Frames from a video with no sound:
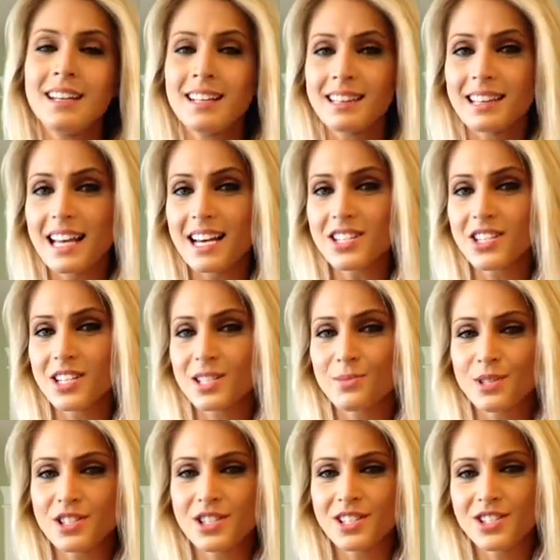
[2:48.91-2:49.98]
lashes,
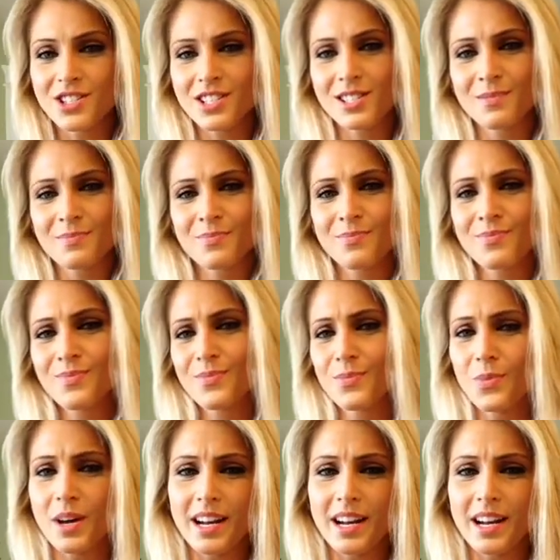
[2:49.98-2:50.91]
which is just one